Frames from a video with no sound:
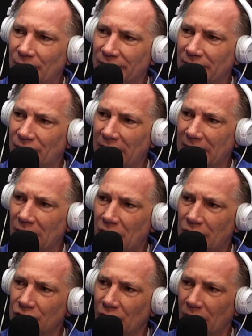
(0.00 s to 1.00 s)
what the
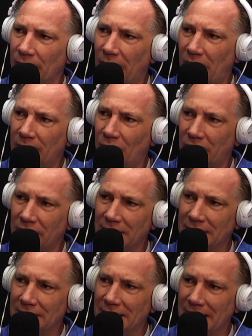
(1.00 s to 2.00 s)
Vanguard Total Bond
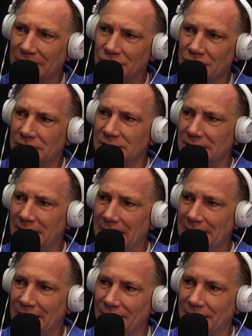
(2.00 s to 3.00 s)
Market Index year to
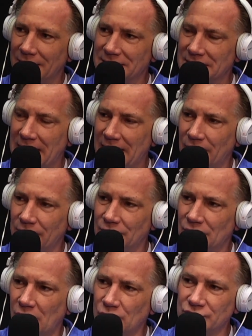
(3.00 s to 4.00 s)
date, I think, is down
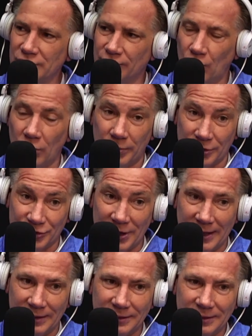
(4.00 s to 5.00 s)
close mm-hmm. to four
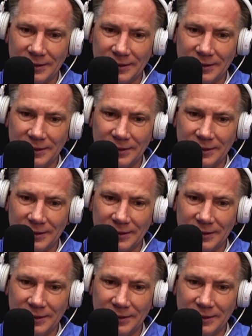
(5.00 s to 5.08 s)
percent.